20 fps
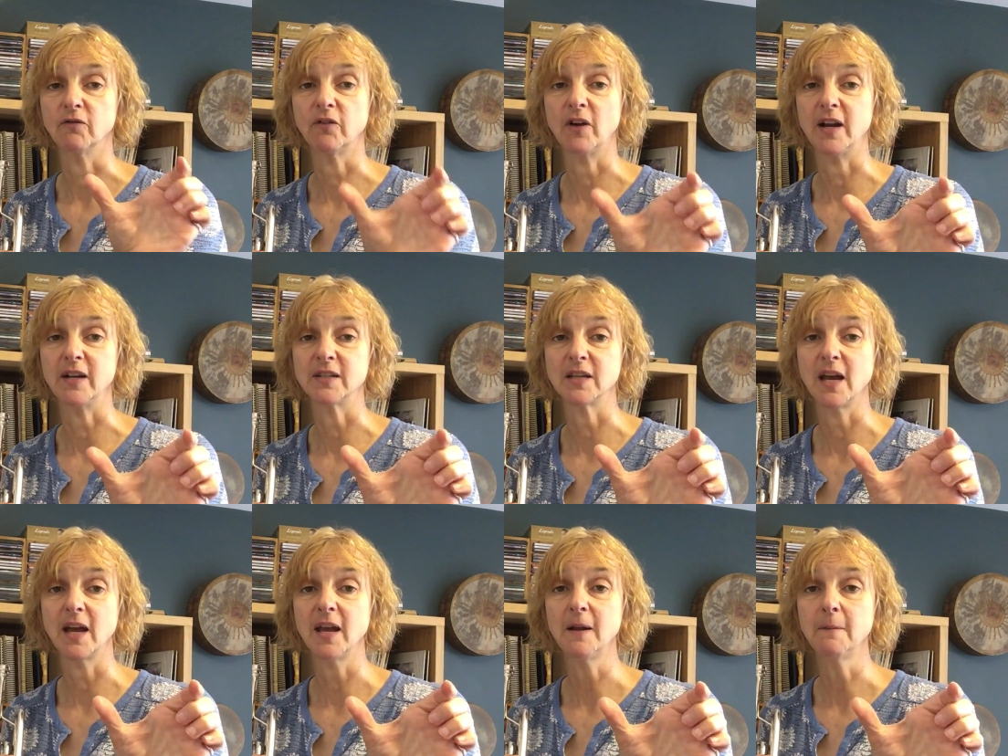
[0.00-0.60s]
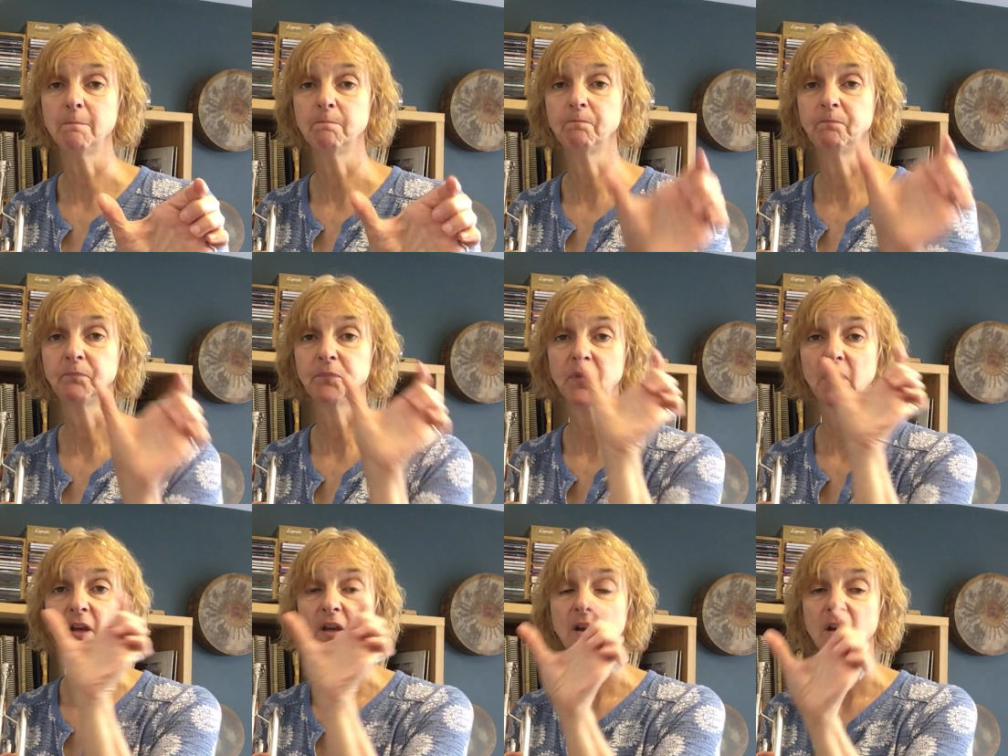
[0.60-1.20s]
Phrase A,
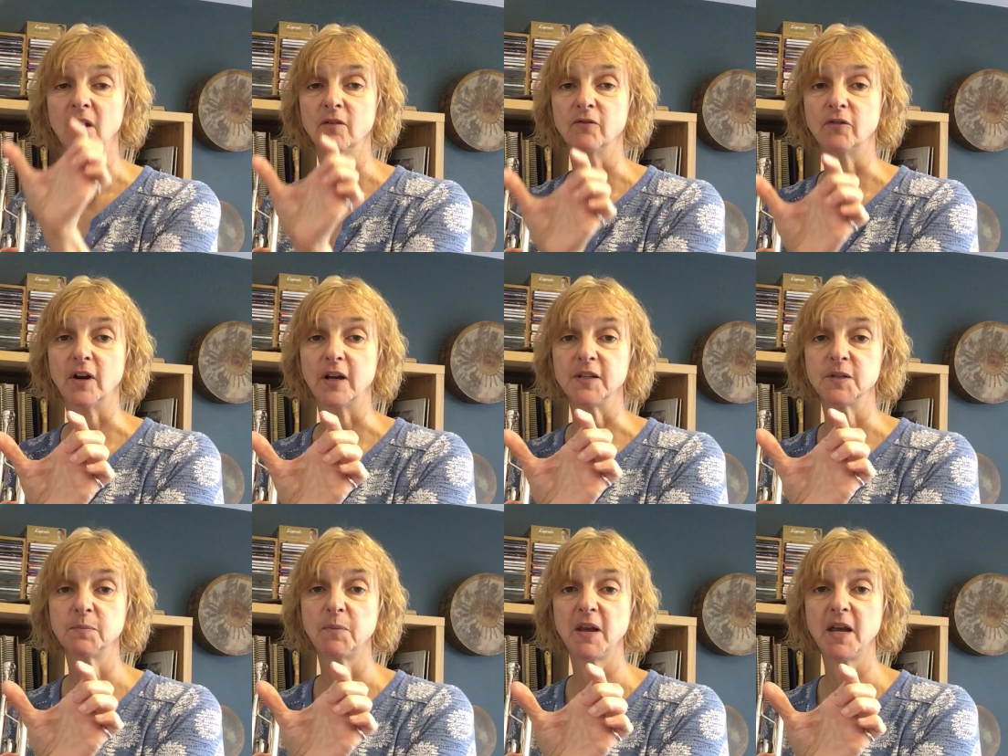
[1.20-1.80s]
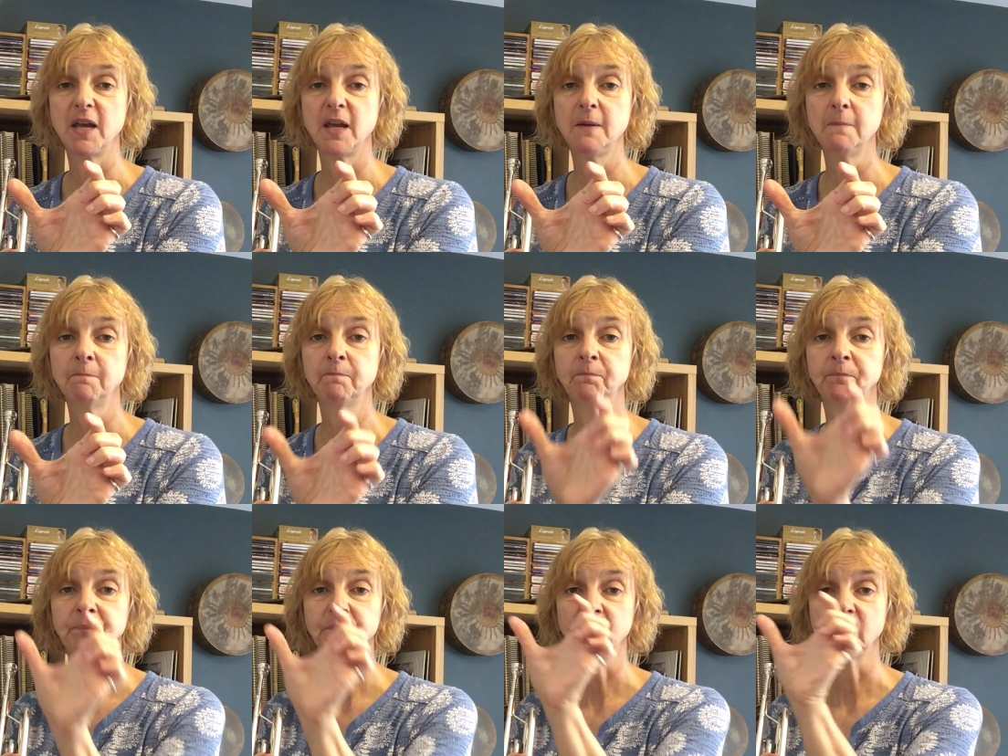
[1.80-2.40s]
phrase B,
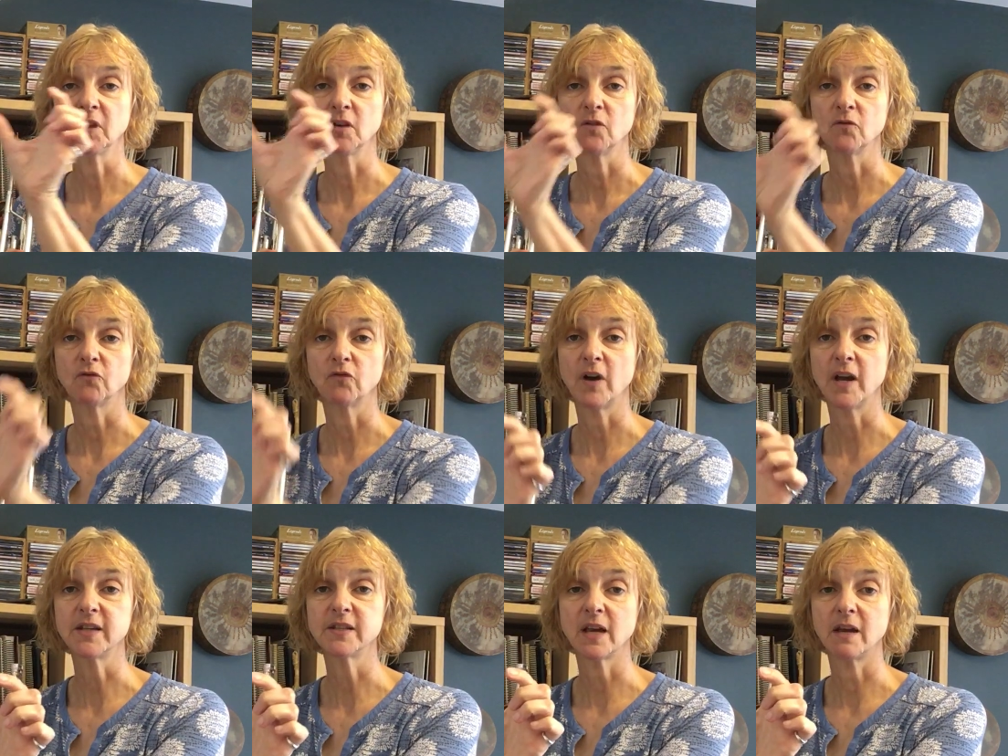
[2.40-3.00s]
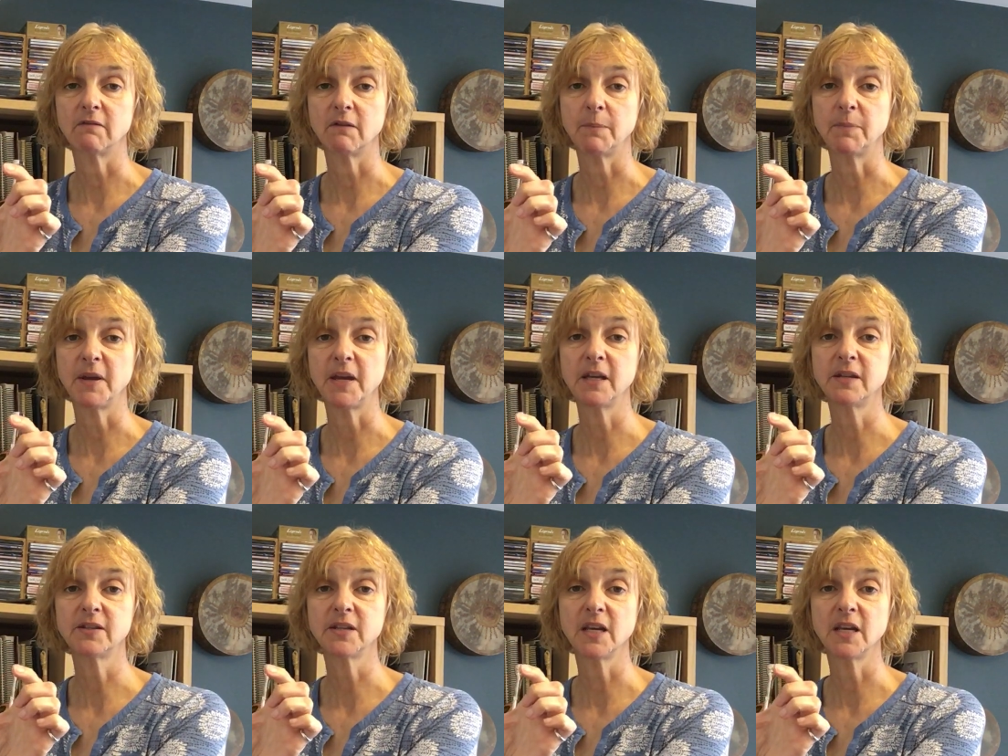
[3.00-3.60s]
phrase A
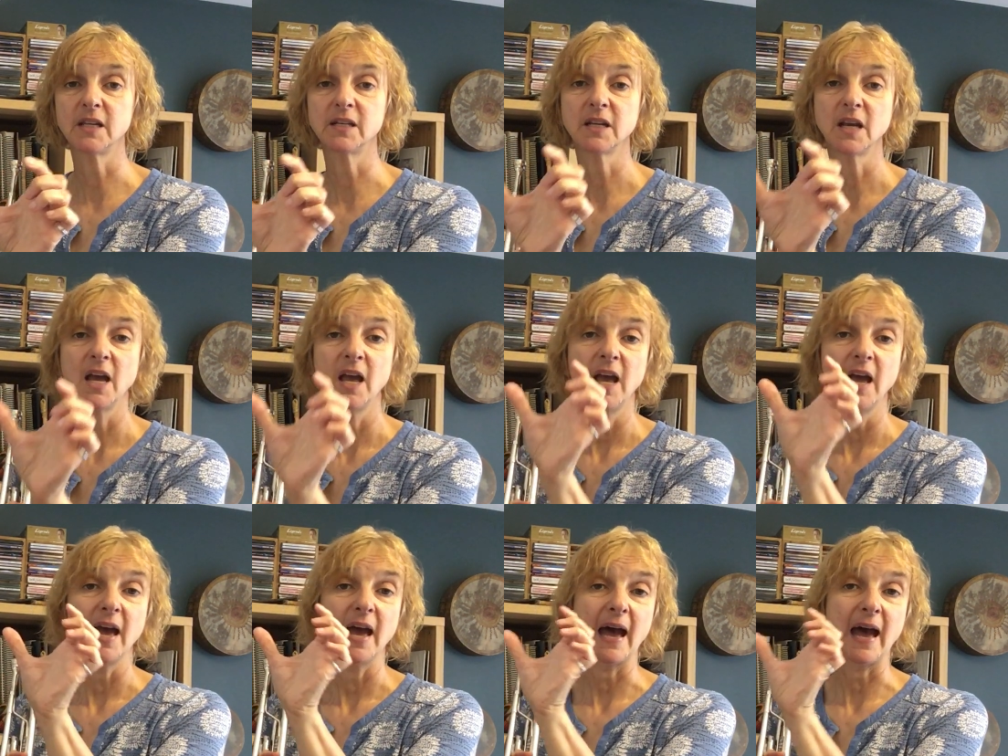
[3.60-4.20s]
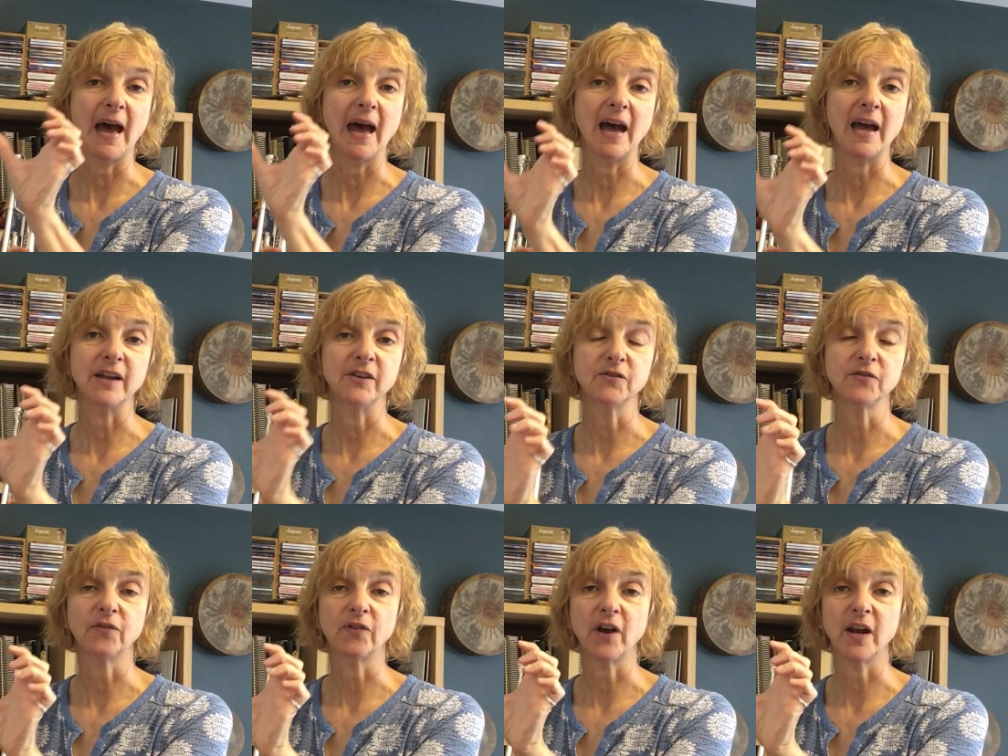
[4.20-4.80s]
repeated,
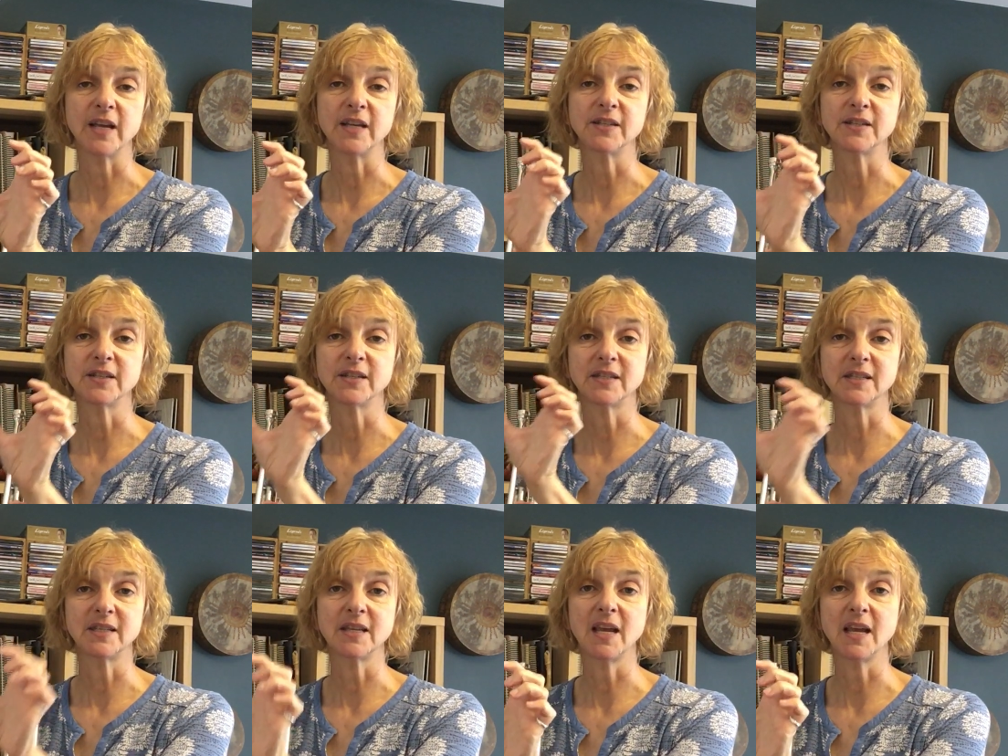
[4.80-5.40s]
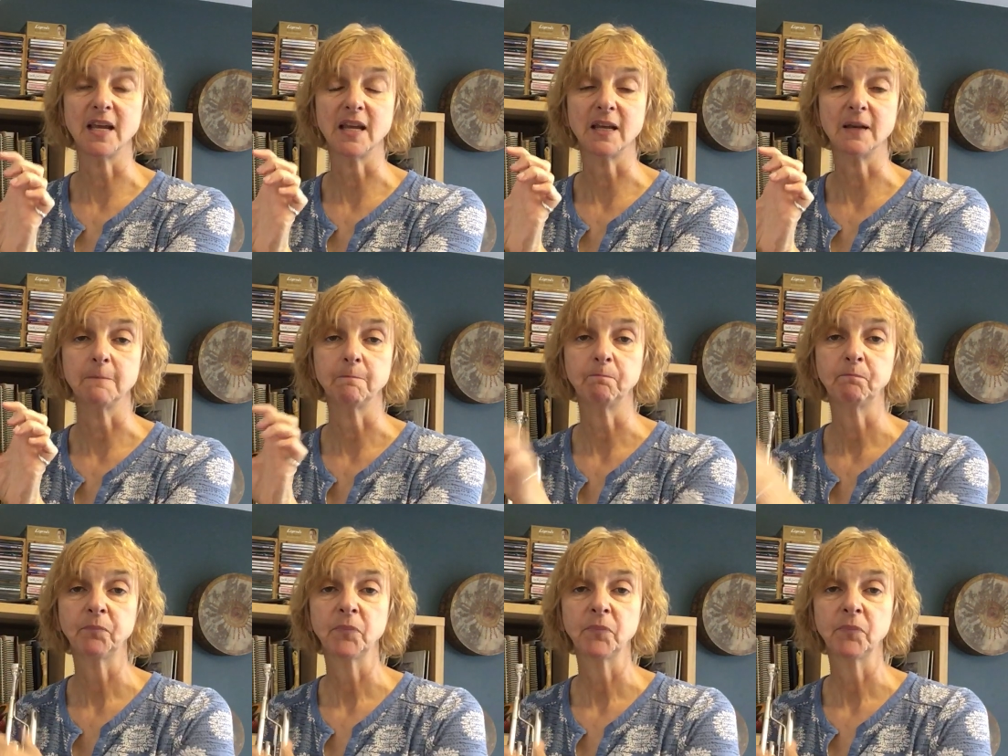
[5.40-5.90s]
and phrase C.